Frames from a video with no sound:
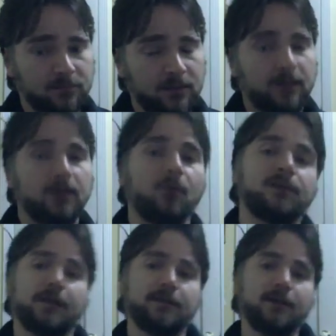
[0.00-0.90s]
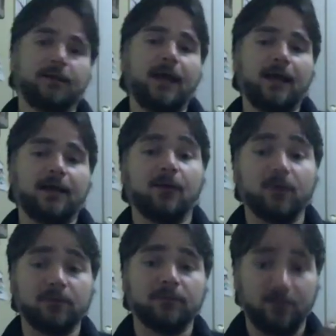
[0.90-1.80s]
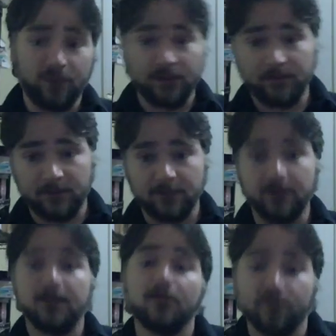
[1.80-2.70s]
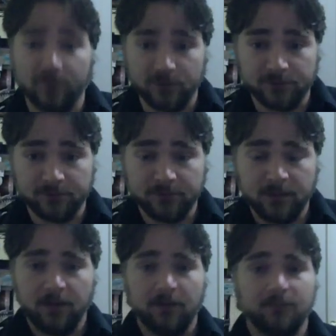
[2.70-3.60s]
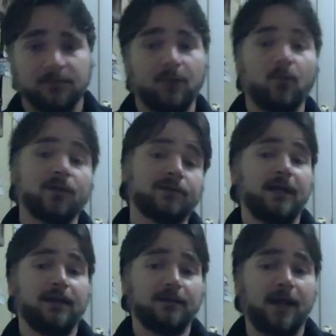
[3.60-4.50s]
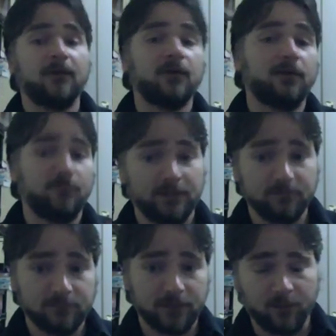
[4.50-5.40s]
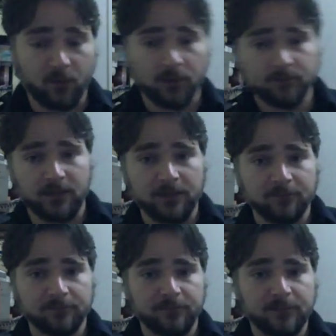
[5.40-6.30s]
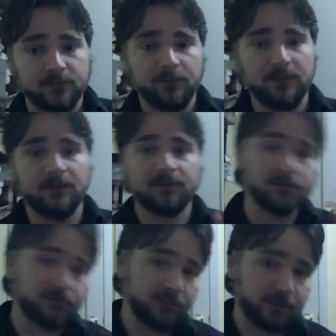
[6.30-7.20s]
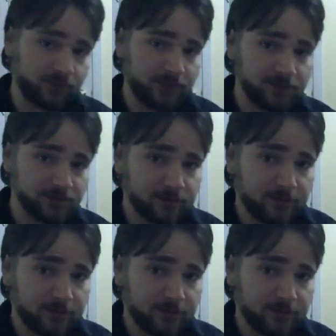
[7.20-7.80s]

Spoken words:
And once I had done that, I would get another version that, once again, I couldn't read anymore, right? Because it would be exclusively in French.